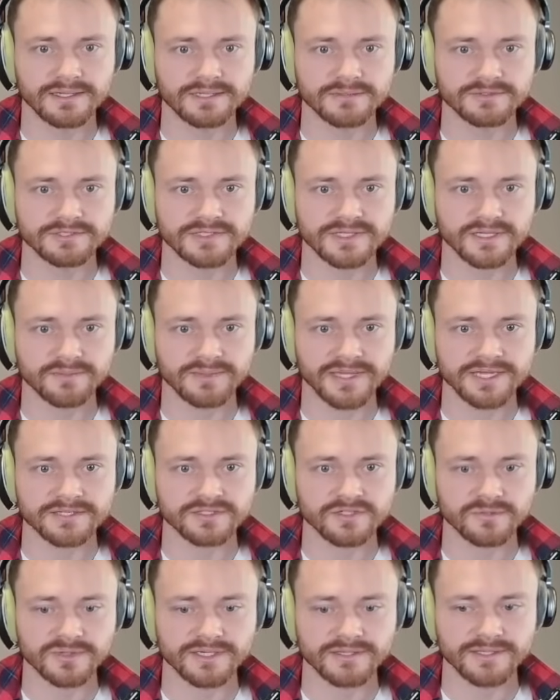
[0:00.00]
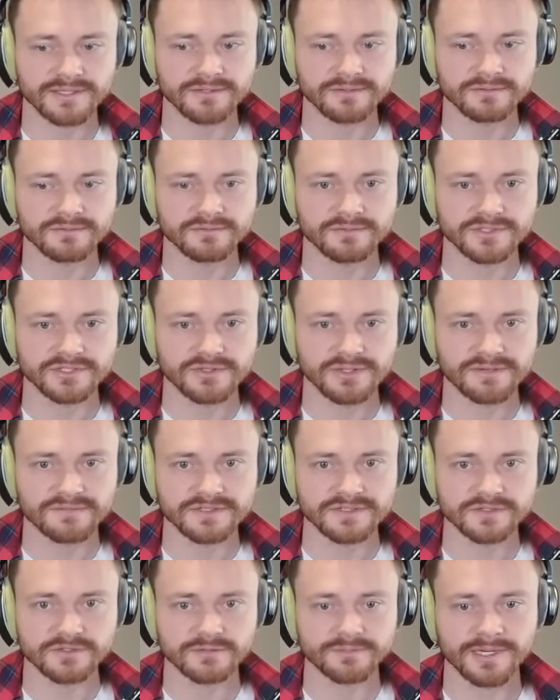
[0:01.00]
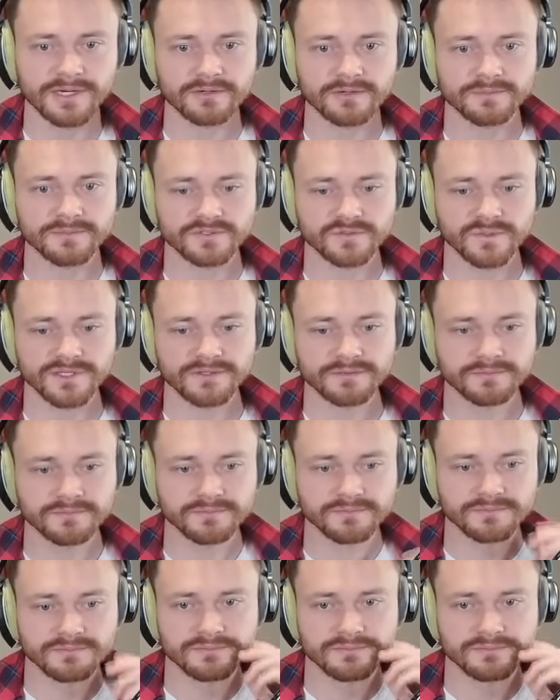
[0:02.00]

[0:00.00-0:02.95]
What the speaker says: And then we just gotta bash our way to lethal. We do have the Zerg power up as well.